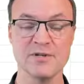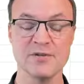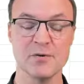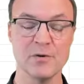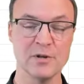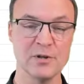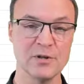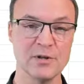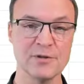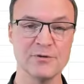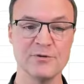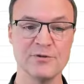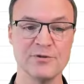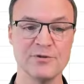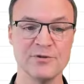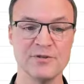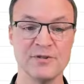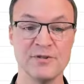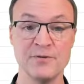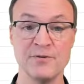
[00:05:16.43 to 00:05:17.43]
So it looked through
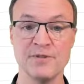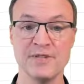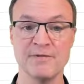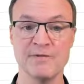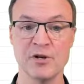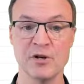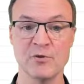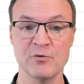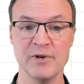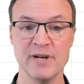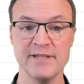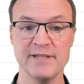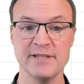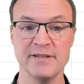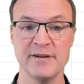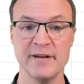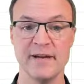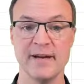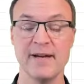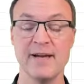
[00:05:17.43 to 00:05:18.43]
two different
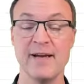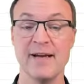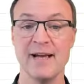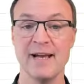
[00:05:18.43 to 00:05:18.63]
criteria.